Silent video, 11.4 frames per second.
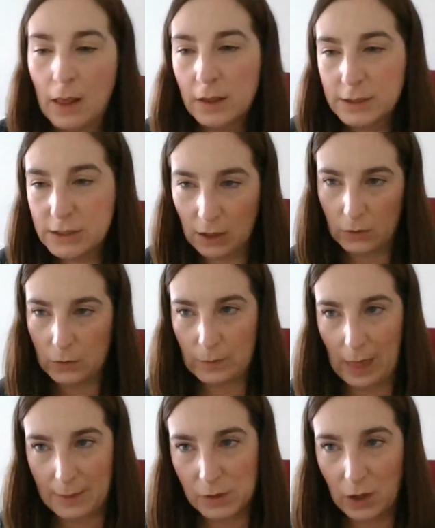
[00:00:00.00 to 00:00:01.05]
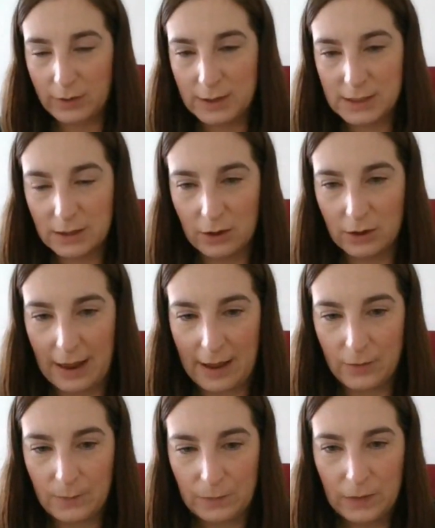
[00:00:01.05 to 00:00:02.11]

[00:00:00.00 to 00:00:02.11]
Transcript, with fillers: So I'm going to go now.